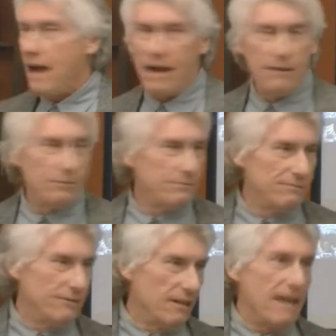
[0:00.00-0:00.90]
how
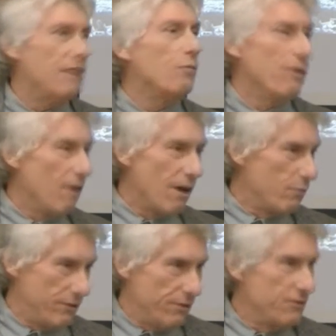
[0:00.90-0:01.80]
delighted we
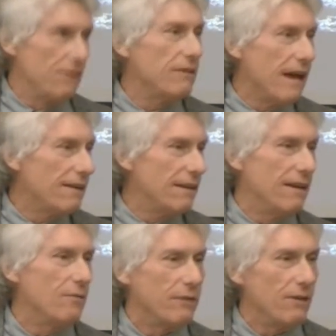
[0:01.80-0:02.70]
are with your
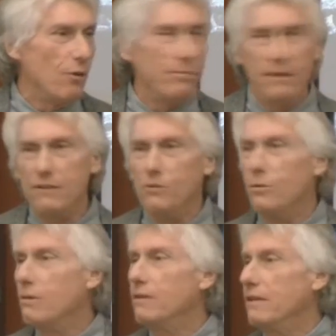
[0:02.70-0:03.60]
turnout, and we hope that
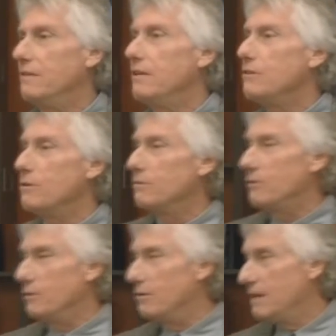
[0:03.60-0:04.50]
you will continue
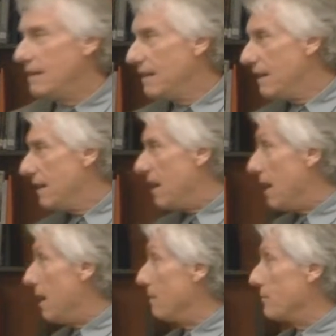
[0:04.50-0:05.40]
to
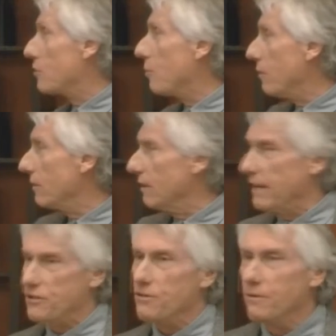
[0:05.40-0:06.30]
uh, support the
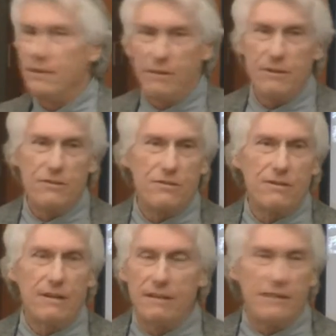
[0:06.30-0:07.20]
lecture
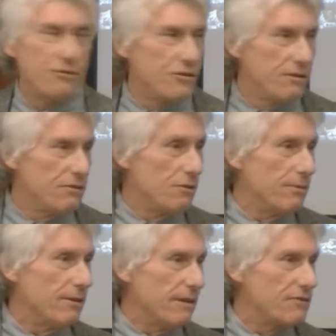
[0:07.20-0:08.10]
series
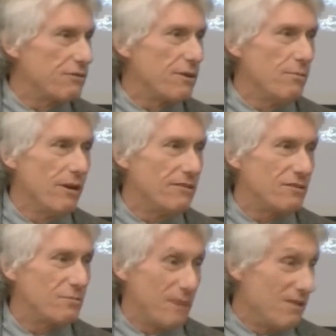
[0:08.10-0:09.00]
over the next three
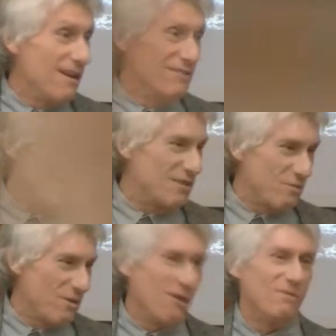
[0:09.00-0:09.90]
months, because,
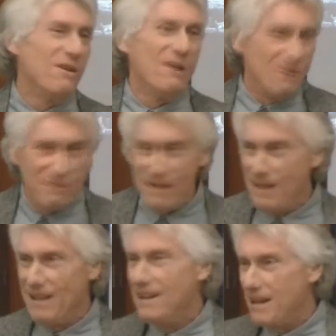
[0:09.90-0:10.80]
as you all know,
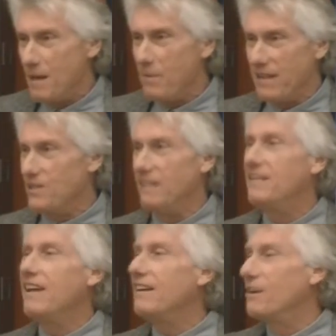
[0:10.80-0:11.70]

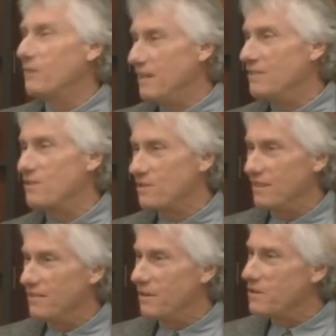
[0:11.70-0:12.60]
bicentennial is
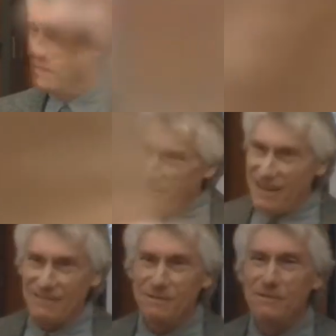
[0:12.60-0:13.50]
a special
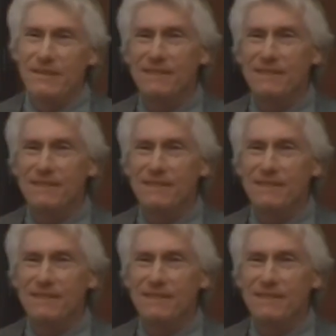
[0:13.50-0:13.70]
event.